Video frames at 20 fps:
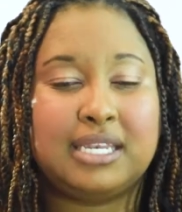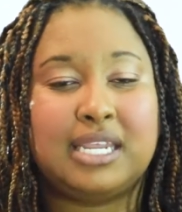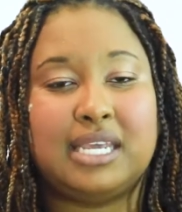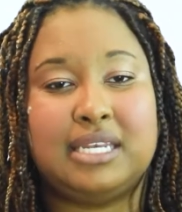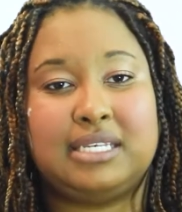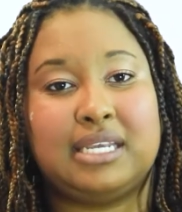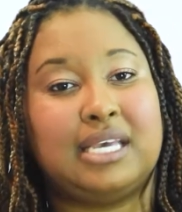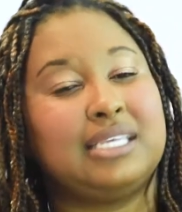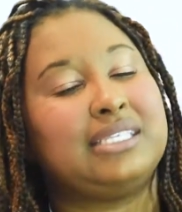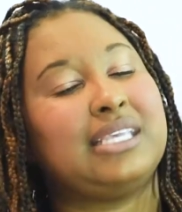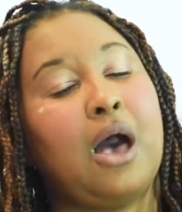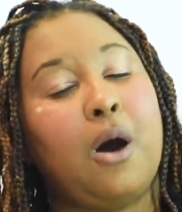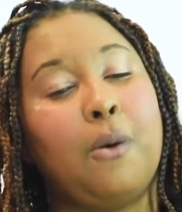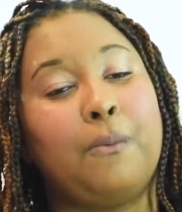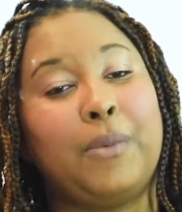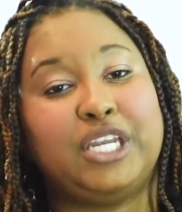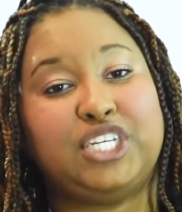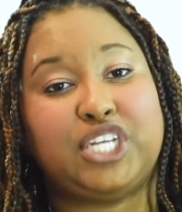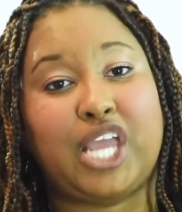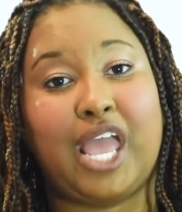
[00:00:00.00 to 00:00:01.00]
It does help
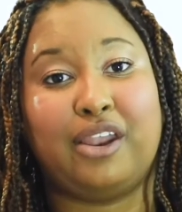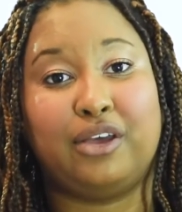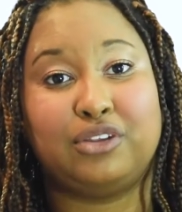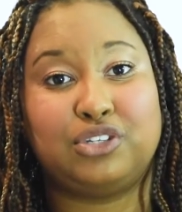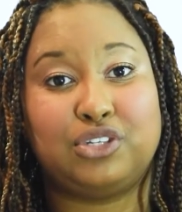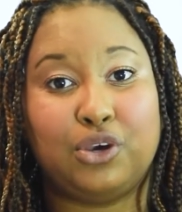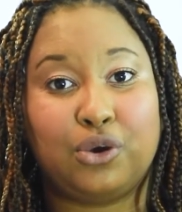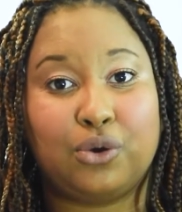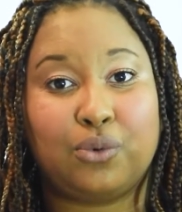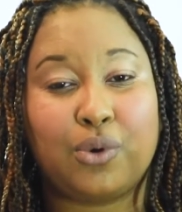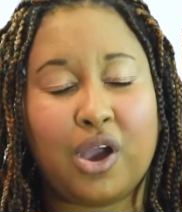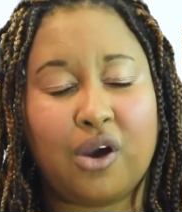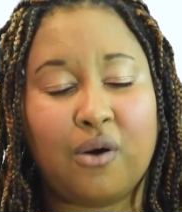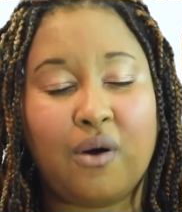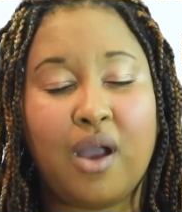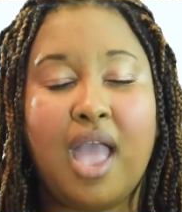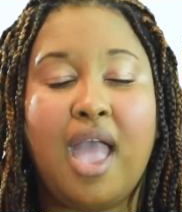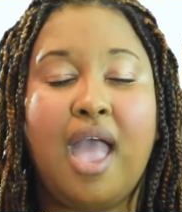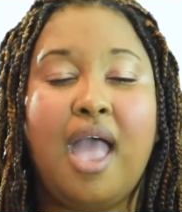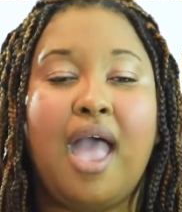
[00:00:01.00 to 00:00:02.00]
my channel to grow
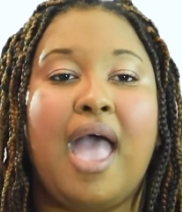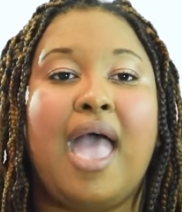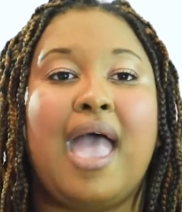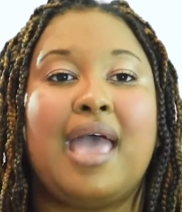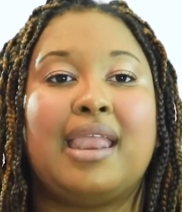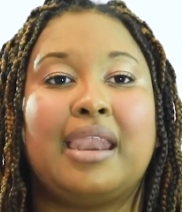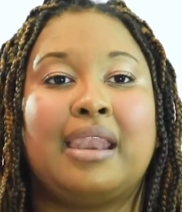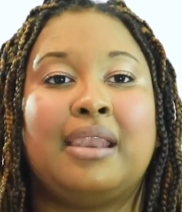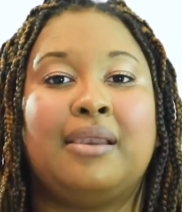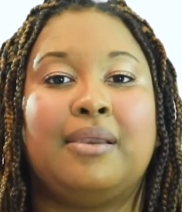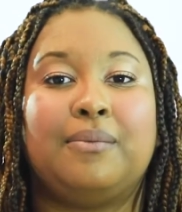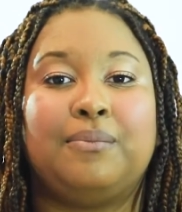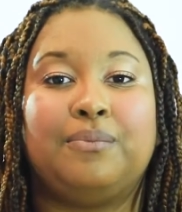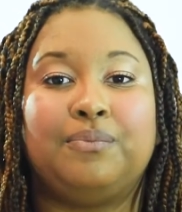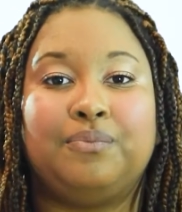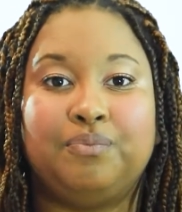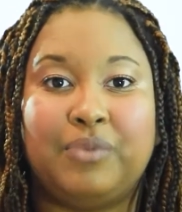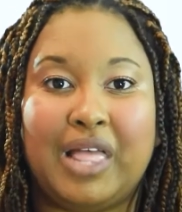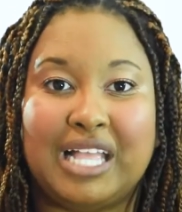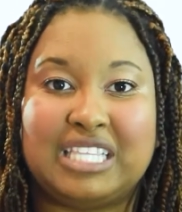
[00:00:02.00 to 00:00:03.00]
and
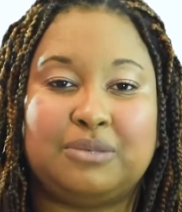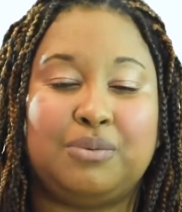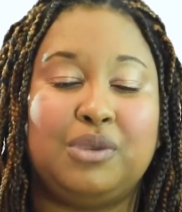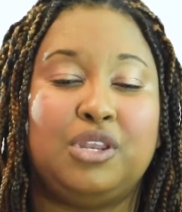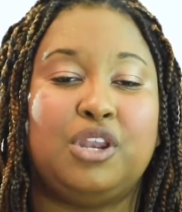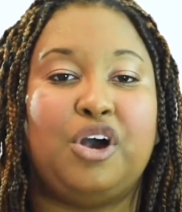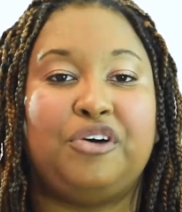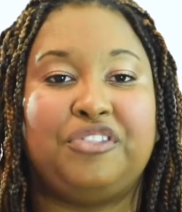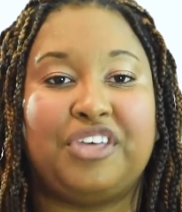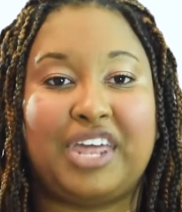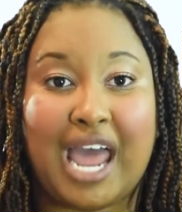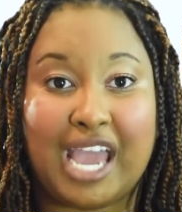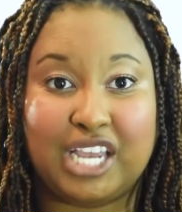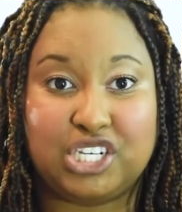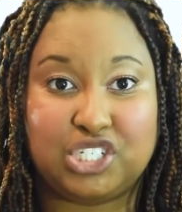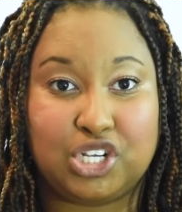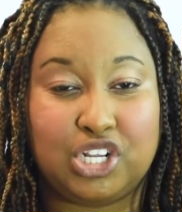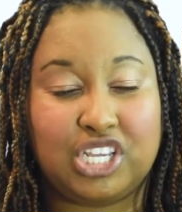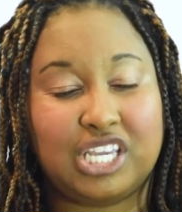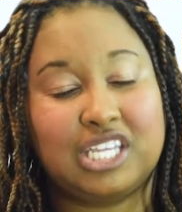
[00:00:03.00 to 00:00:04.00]
lets me know that I
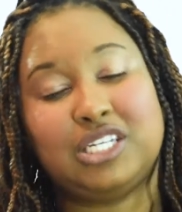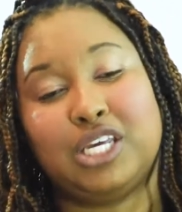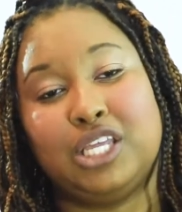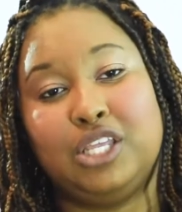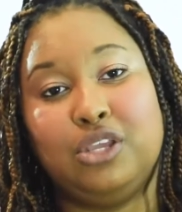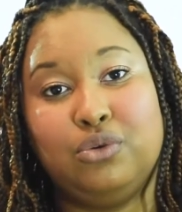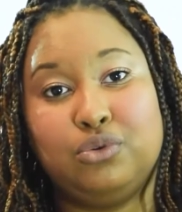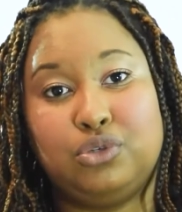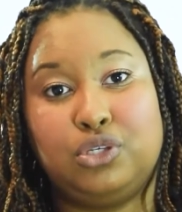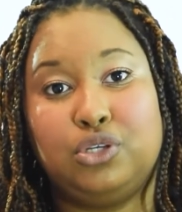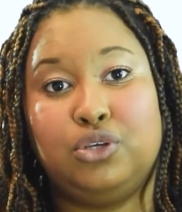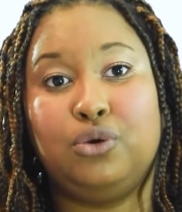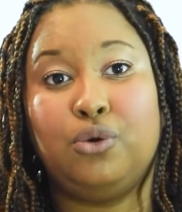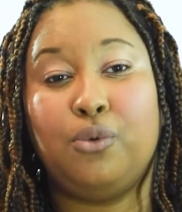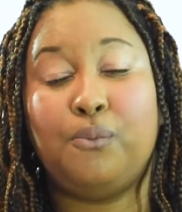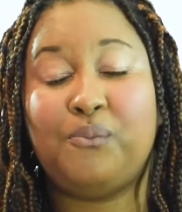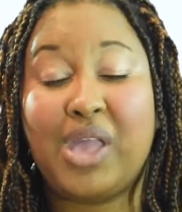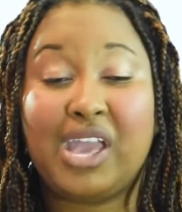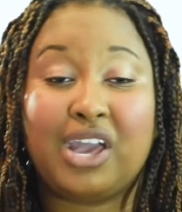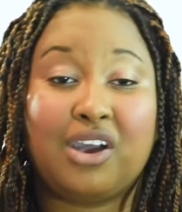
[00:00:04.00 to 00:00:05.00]
should continue to
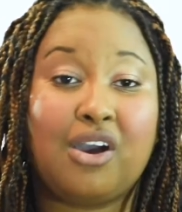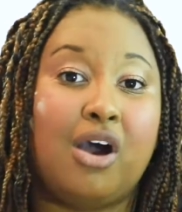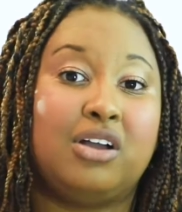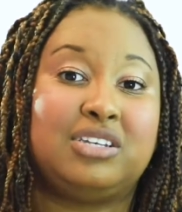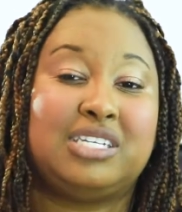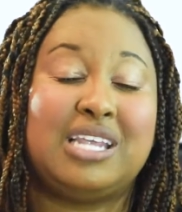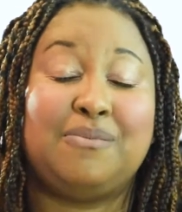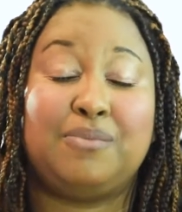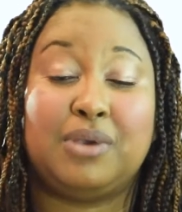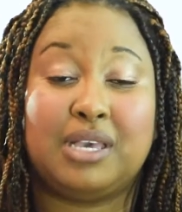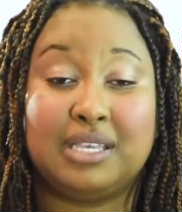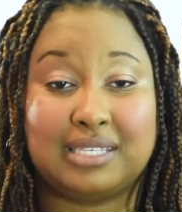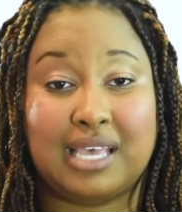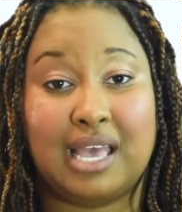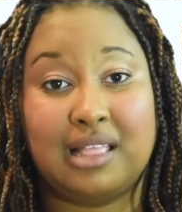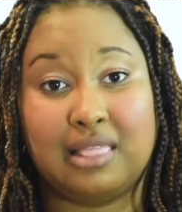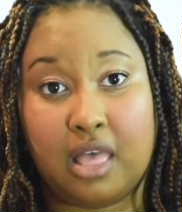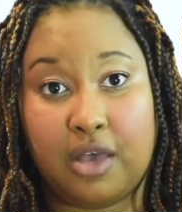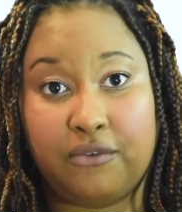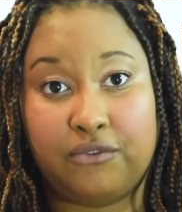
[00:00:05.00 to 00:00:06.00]
make content because I
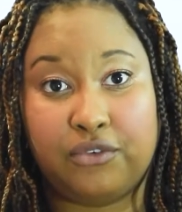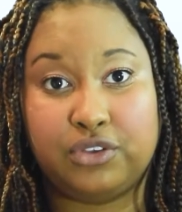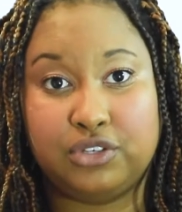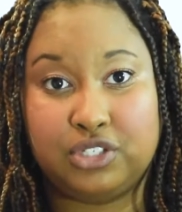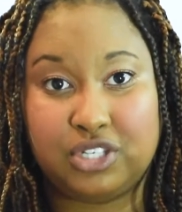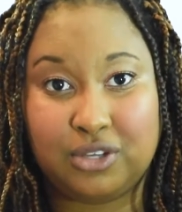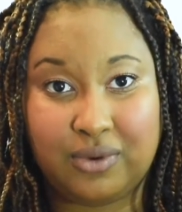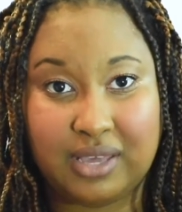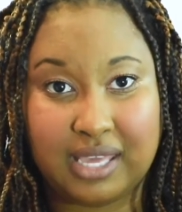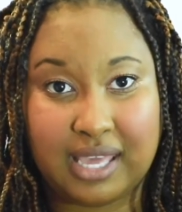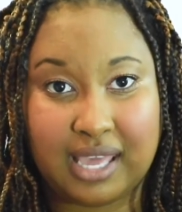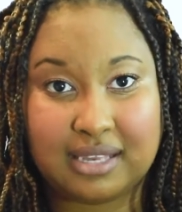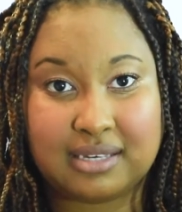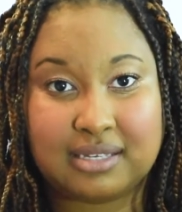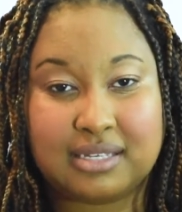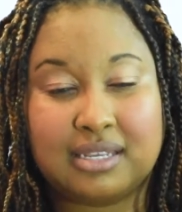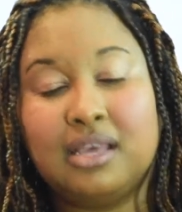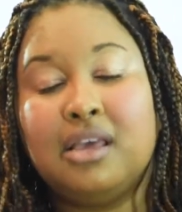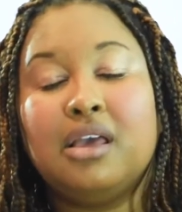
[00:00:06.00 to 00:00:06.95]
love doing it.